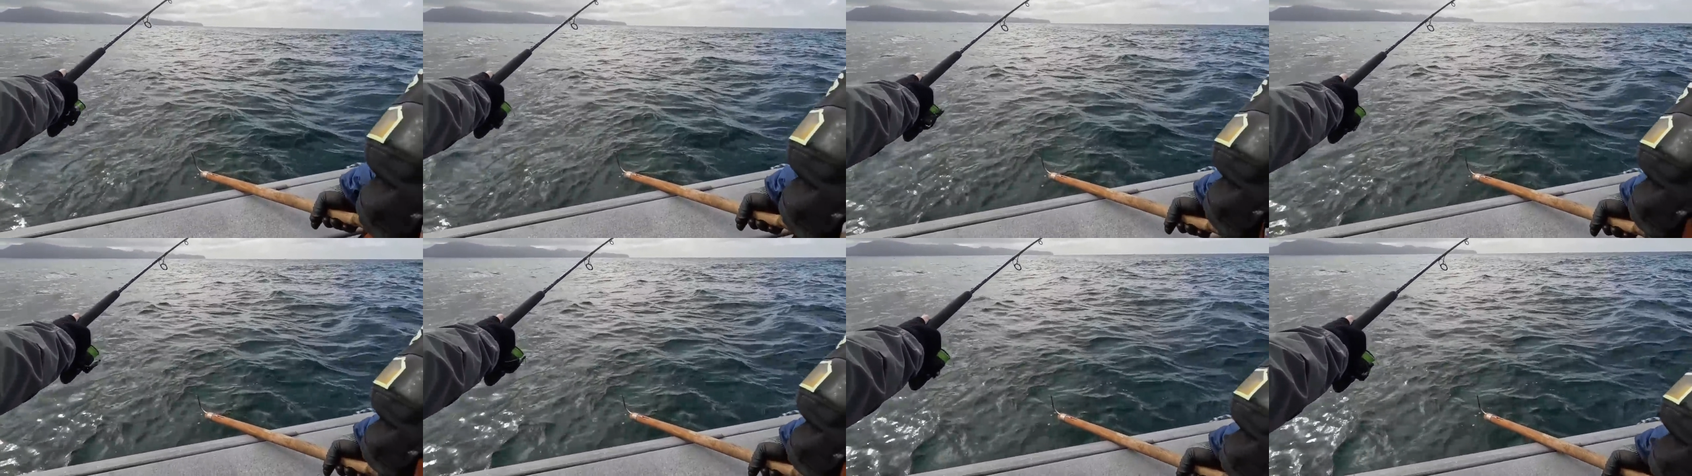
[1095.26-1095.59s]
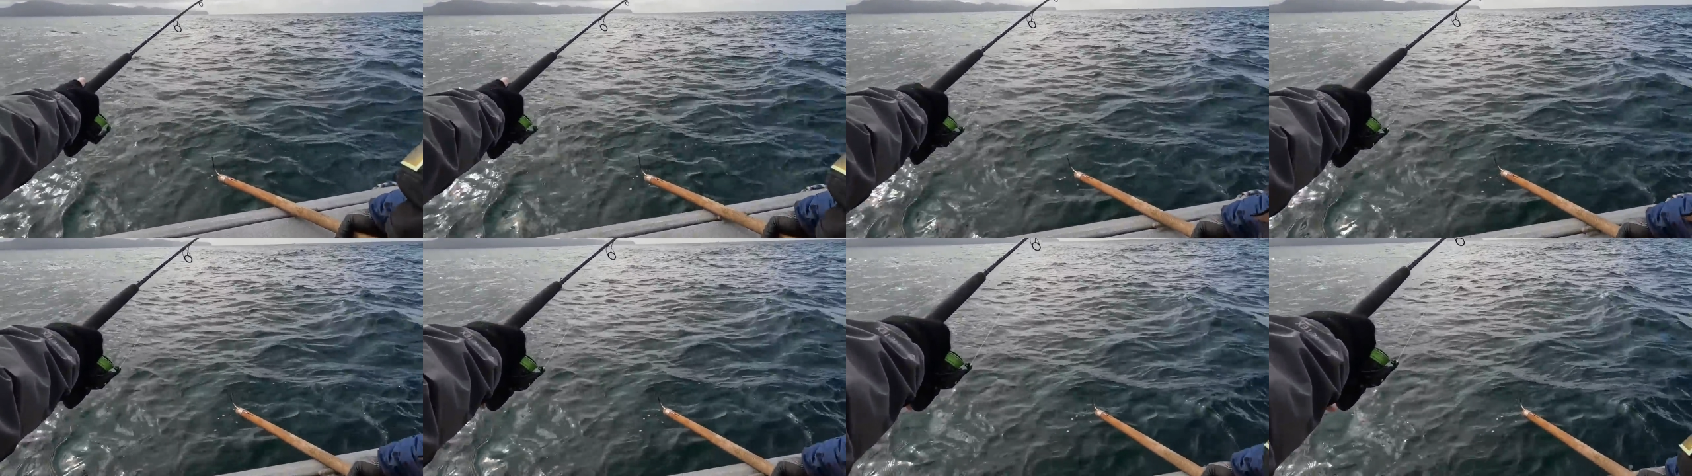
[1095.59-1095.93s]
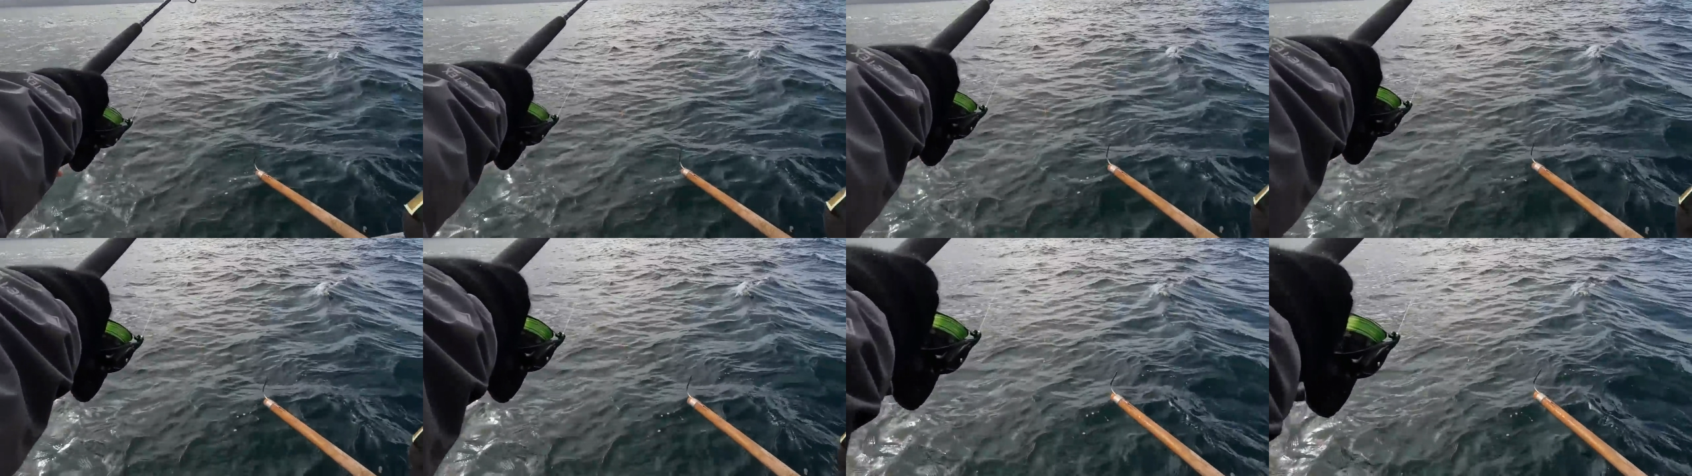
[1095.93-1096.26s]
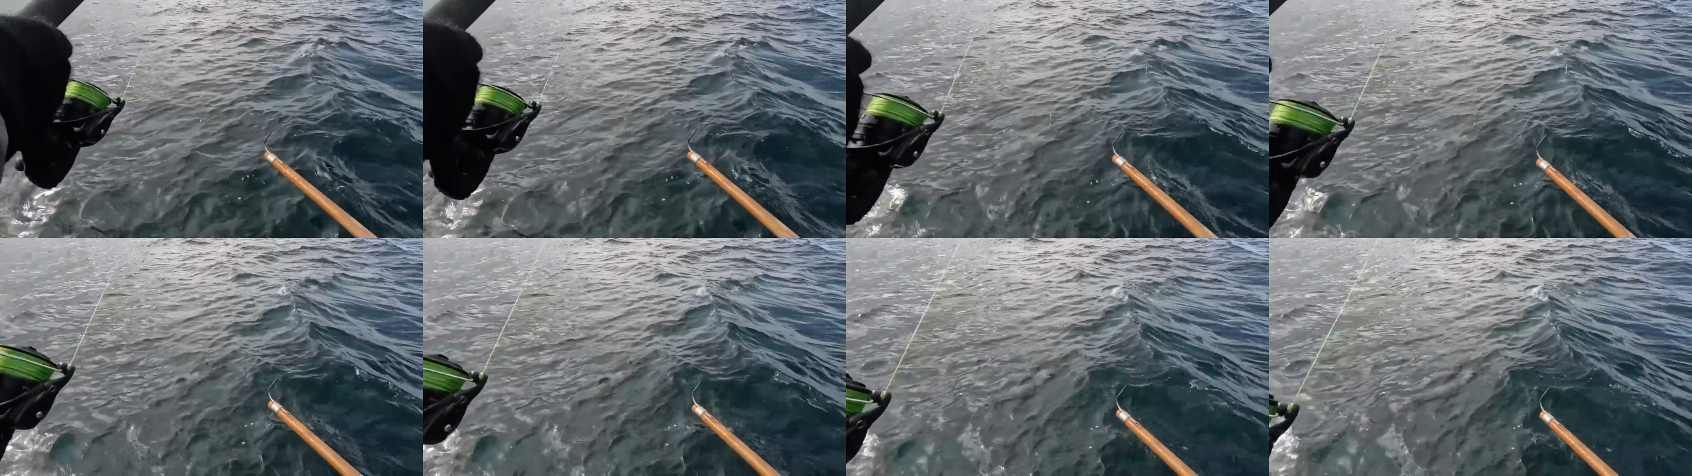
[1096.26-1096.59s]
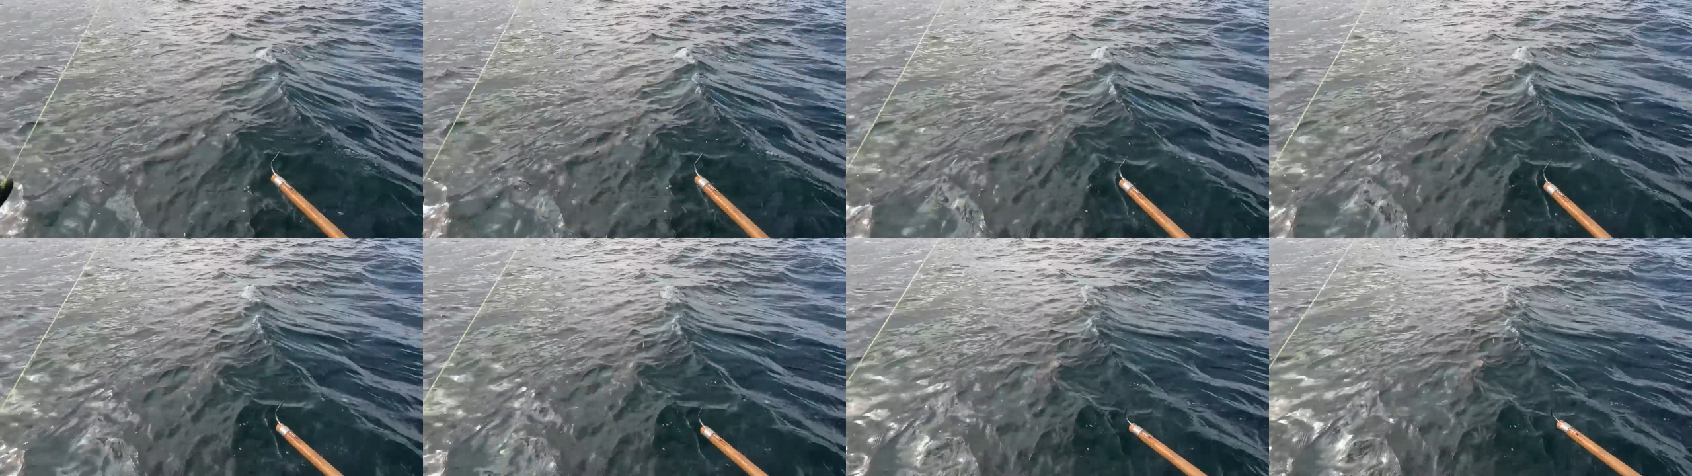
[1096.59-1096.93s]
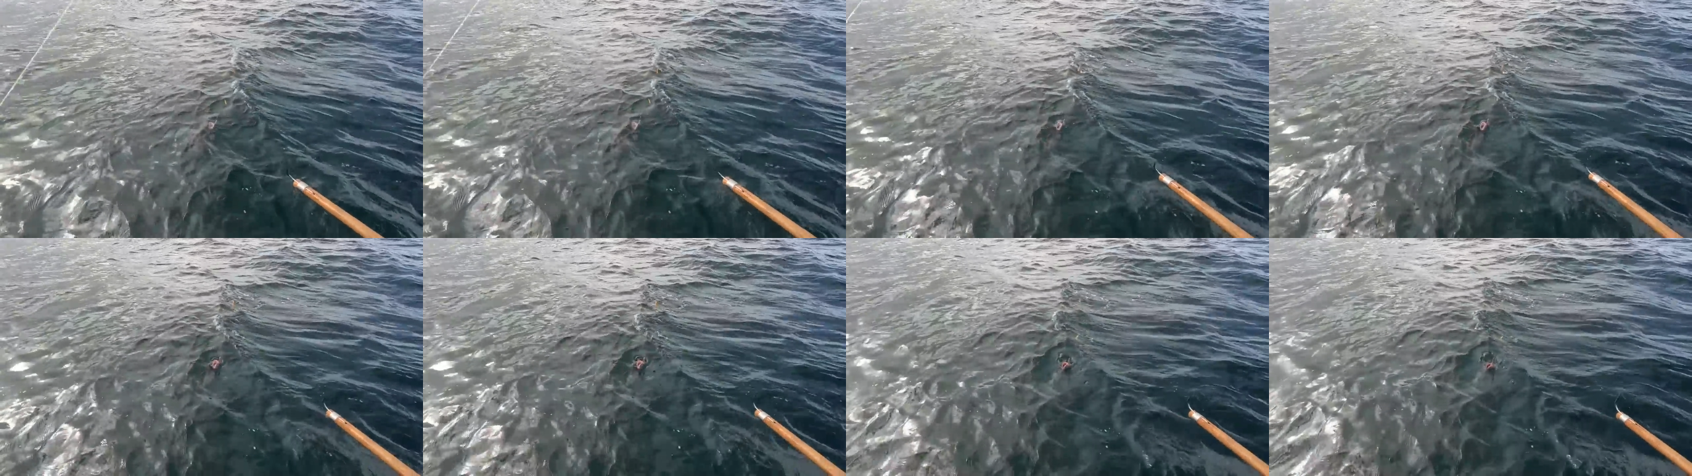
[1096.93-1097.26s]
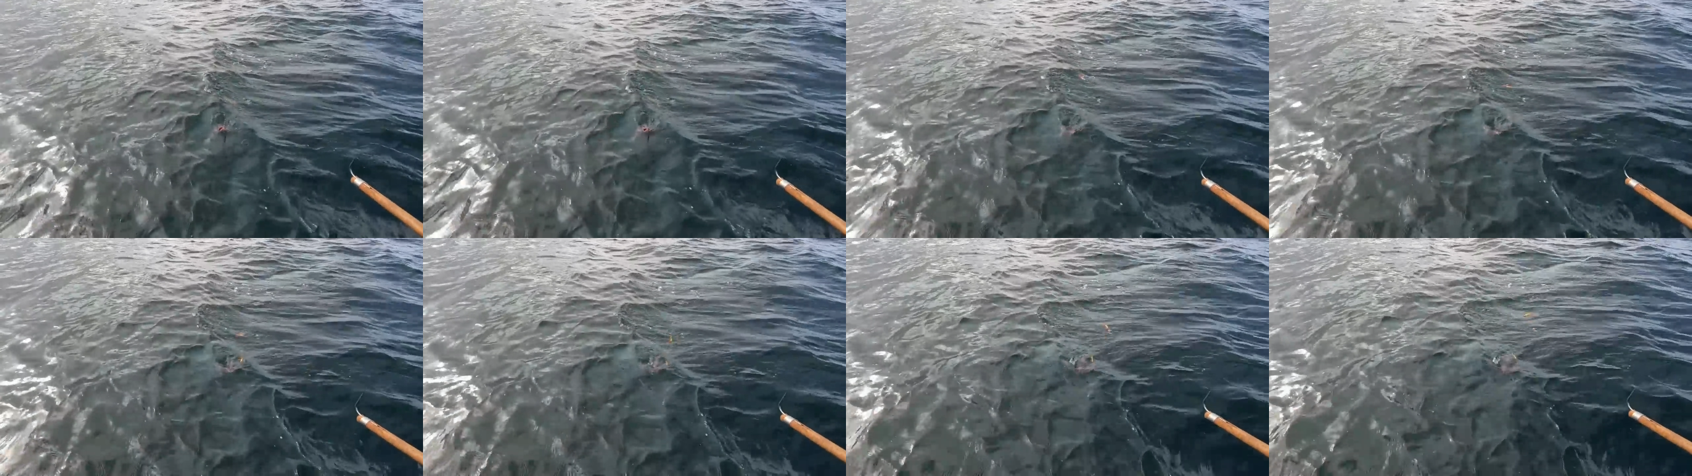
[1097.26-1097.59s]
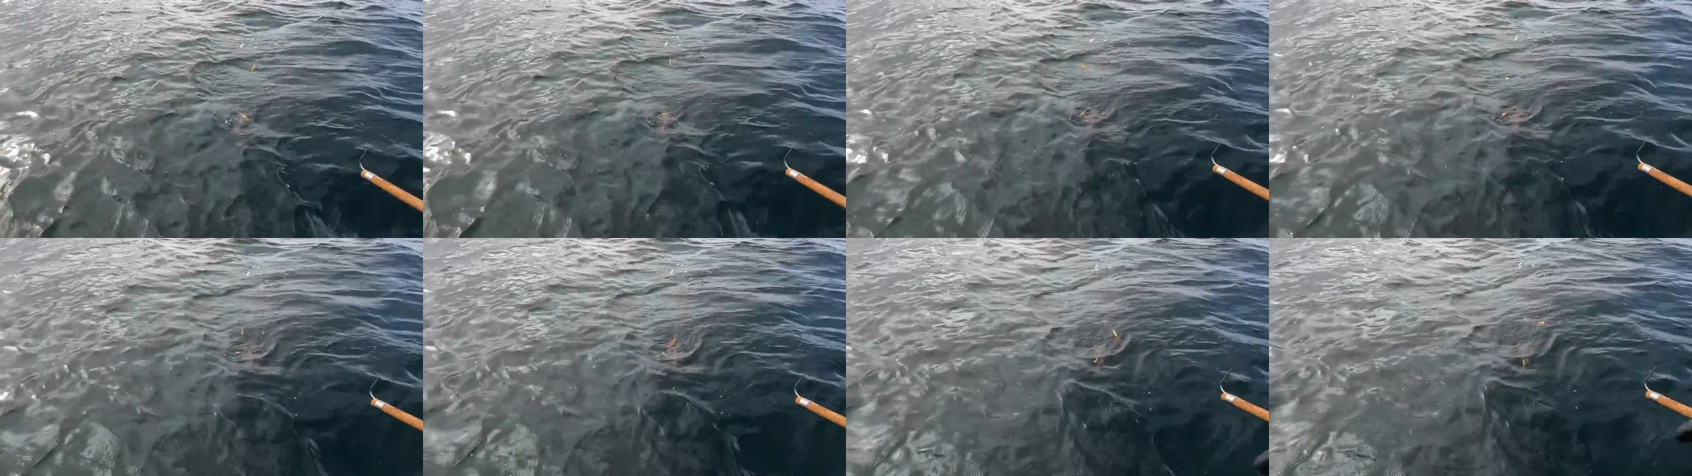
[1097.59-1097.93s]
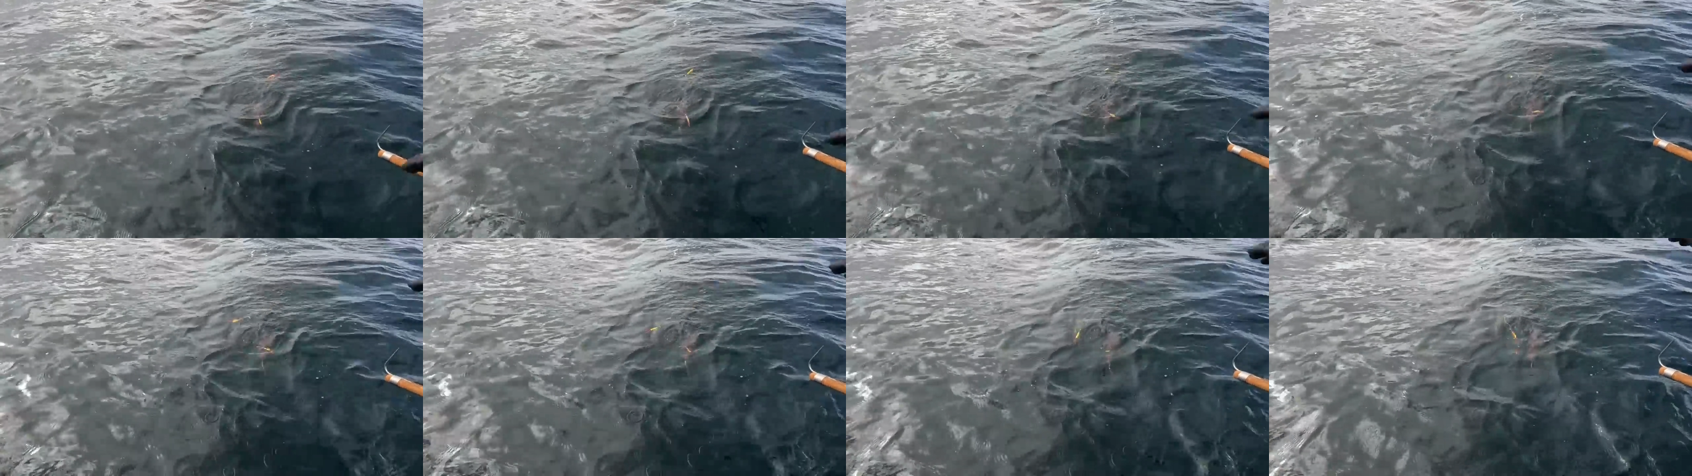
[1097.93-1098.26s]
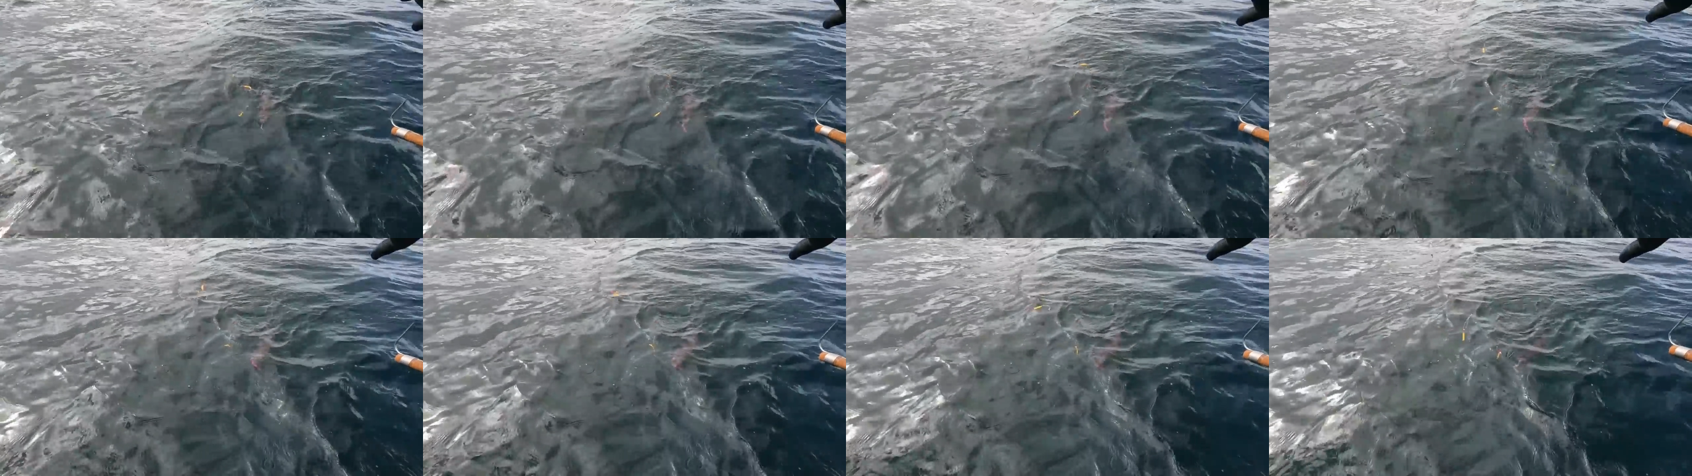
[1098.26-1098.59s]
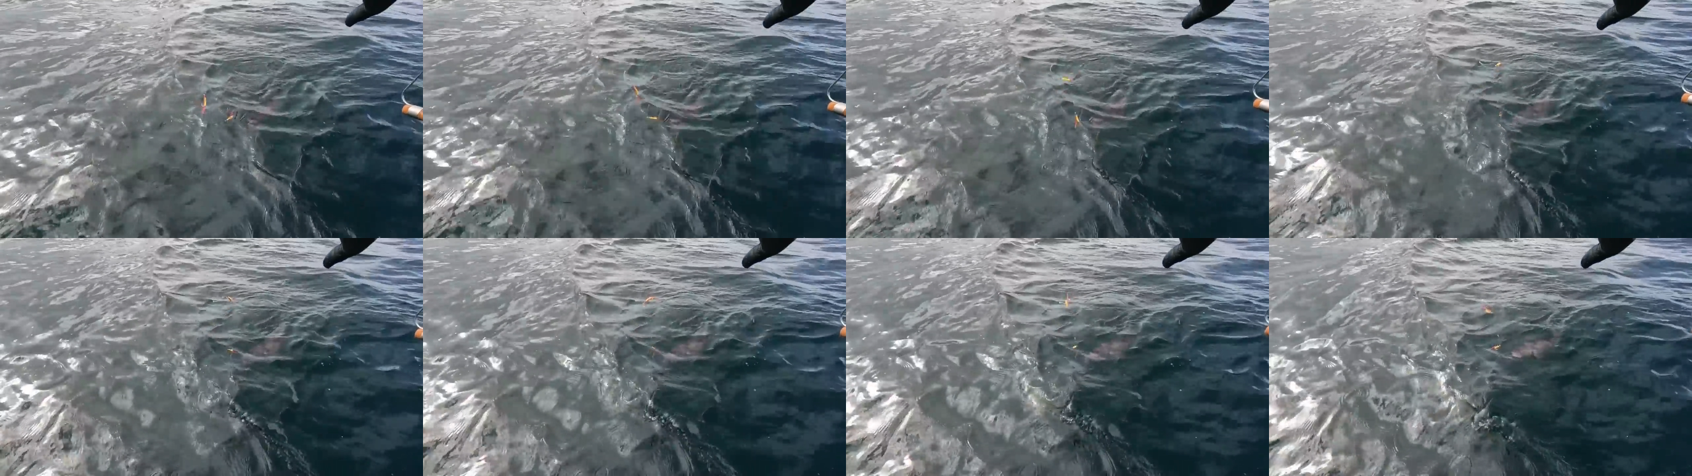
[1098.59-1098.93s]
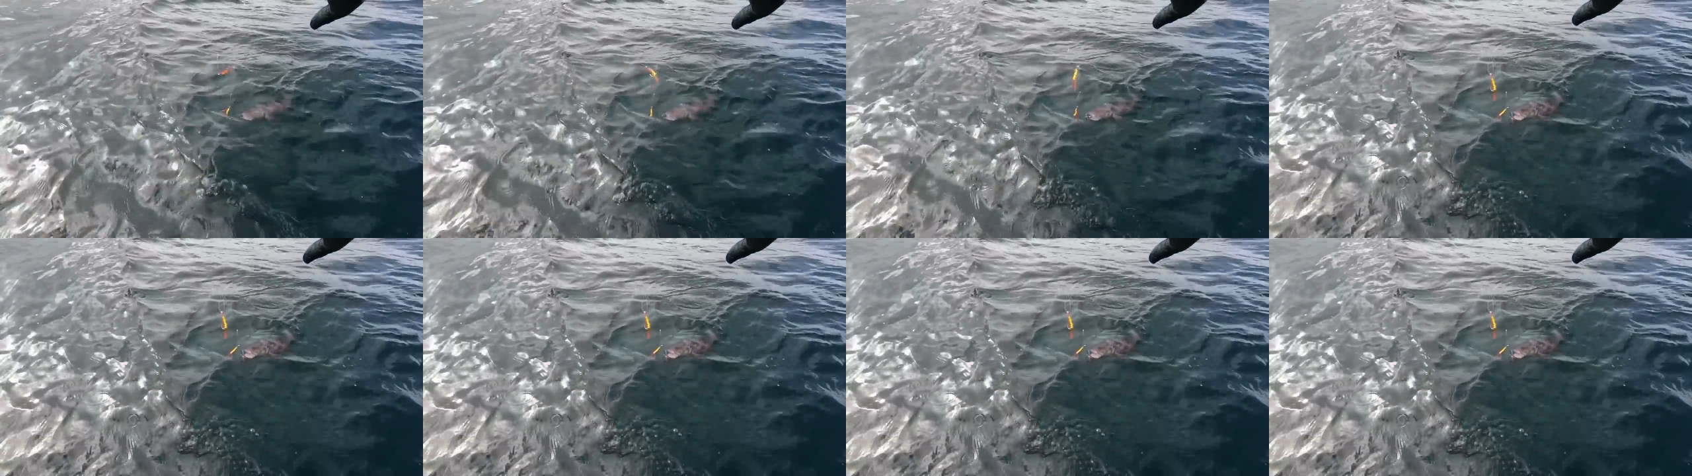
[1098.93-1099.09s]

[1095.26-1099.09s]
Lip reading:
(no speaker visible)